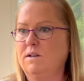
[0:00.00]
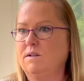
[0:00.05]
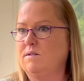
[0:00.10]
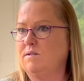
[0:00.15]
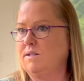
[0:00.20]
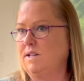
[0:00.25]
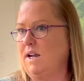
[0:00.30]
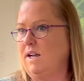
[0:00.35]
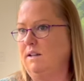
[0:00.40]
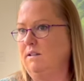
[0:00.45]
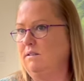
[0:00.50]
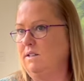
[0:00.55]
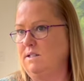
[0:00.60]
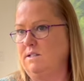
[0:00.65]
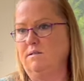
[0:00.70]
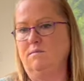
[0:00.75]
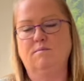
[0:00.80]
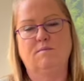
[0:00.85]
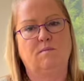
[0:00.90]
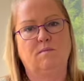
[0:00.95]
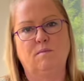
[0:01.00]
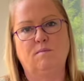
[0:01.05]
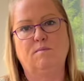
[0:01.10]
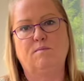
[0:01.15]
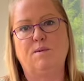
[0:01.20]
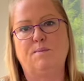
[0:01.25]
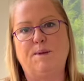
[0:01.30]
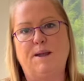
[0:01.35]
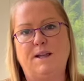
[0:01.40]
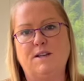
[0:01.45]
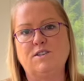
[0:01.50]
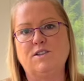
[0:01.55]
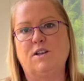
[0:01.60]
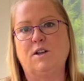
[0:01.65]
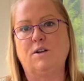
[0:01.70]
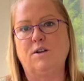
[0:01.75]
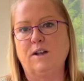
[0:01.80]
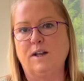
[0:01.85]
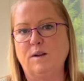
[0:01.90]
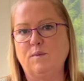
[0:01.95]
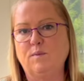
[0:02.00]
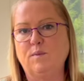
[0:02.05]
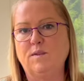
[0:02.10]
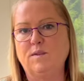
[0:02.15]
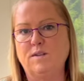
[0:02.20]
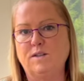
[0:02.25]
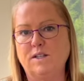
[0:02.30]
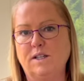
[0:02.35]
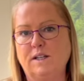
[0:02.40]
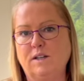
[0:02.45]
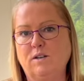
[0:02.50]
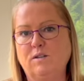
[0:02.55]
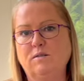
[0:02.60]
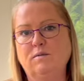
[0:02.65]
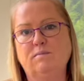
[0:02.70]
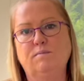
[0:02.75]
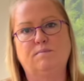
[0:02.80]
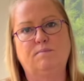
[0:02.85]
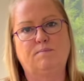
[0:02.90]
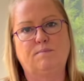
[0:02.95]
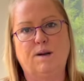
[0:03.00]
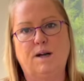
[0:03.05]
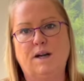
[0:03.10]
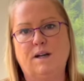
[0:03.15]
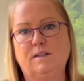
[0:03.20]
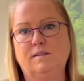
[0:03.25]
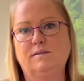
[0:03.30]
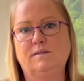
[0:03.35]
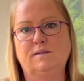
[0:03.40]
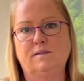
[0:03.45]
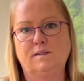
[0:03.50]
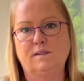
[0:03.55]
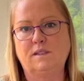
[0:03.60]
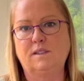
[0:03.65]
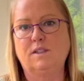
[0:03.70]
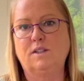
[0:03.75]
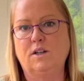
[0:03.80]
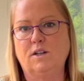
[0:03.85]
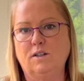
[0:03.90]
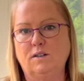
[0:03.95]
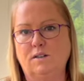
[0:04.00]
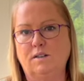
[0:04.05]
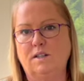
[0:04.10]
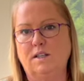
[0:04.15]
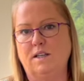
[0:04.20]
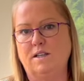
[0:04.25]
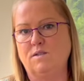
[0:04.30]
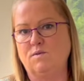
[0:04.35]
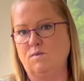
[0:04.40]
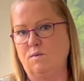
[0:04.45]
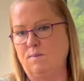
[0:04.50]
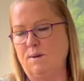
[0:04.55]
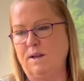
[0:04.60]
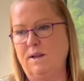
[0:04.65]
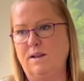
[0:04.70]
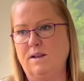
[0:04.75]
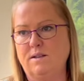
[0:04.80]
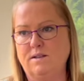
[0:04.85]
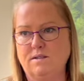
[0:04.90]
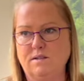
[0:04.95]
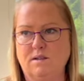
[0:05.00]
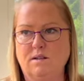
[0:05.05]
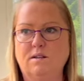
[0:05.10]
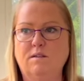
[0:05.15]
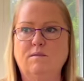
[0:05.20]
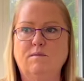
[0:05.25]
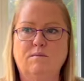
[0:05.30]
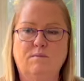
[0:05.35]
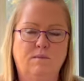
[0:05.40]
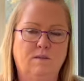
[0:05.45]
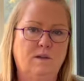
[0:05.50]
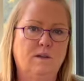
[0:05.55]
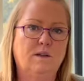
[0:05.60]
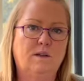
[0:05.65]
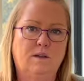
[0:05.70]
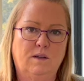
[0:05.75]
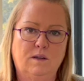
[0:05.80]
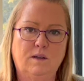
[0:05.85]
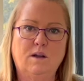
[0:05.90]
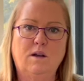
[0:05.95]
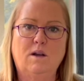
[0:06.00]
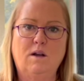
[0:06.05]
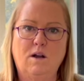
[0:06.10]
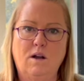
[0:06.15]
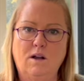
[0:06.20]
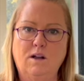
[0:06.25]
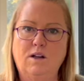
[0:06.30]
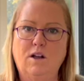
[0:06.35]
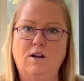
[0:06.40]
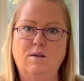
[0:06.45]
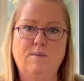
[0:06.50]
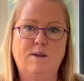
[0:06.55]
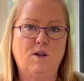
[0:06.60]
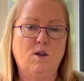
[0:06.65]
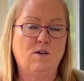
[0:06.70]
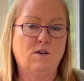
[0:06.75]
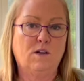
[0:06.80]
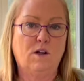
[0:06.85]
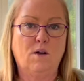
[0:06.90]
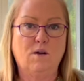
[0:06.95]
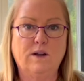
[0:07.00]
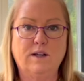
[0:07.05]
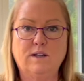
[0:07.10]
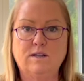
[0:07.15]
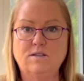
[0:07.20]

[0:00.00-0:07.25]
say, listen, prepared to go ahead with the deal, but you know, these repairs are going to be ongoing.